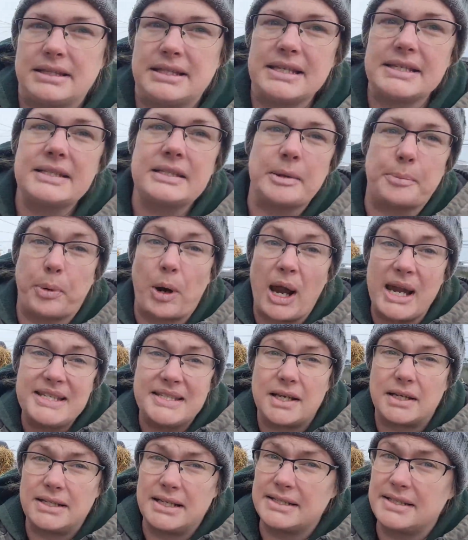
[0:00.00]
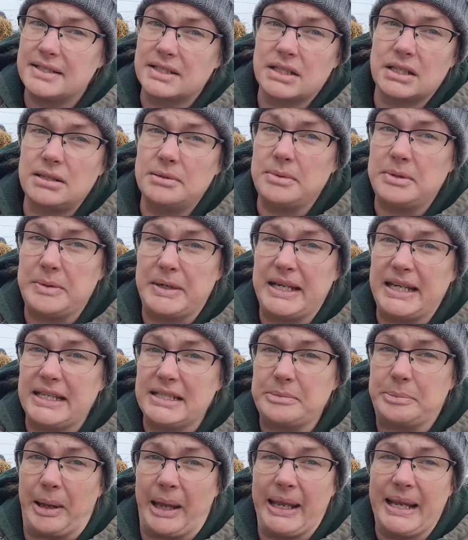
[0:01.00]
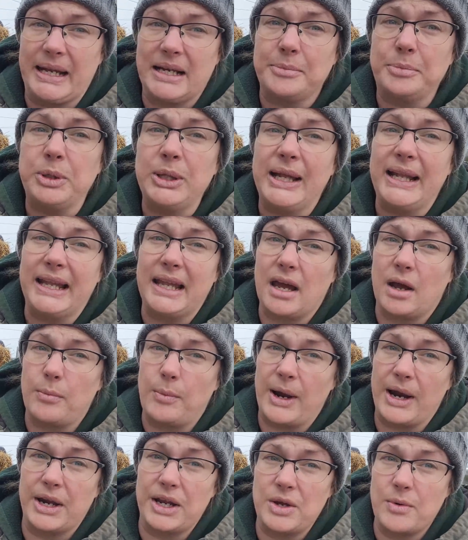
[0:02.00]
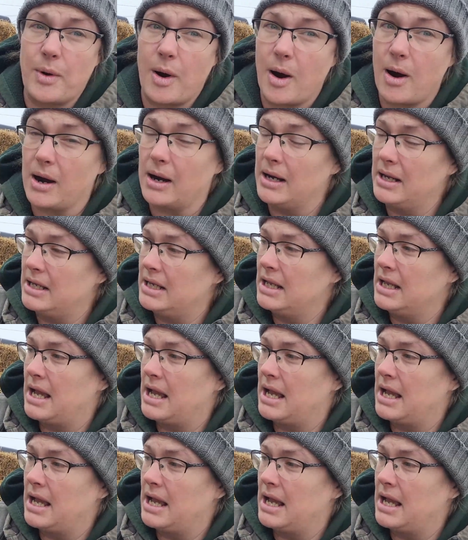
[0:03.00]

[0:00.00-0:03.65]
the price on this is going to be dependent completely on where you are.